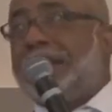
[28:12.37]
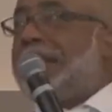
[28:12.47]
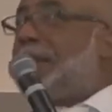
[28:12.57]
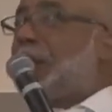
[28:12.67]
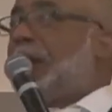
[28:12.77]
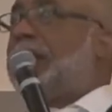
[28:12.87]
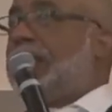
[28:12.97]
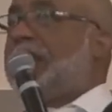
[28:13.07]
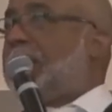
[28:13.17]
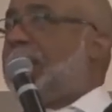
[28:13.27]
in the, cle-
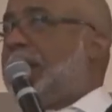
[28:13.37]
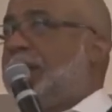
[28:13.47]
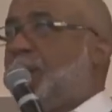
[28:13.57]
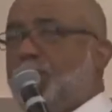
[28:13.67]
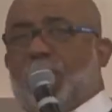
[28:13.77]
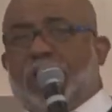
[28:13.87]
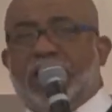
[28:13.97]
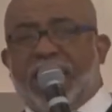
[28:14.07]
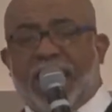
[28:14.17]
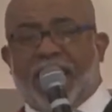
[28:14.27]
in, the, in the
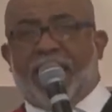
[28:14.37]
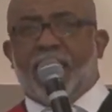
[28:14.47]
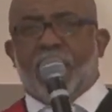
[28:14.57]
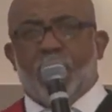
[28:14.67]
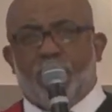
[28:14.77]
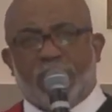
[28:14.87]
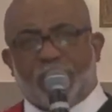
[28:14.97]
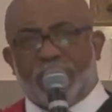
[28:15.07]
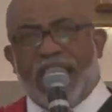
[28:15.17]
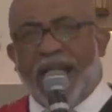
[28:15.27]
clean air,
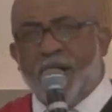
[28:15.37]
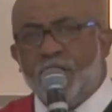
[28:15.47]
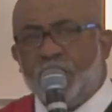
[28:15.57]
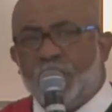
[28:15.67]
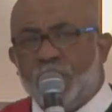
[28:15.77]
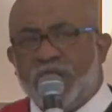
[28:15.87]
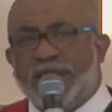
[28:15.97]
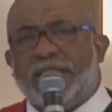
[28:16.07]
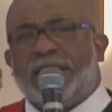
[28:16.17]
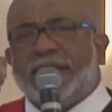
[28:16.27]
but now you
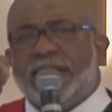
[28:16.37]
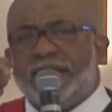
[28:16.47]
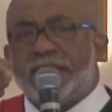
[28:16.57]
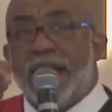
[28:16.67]
need heat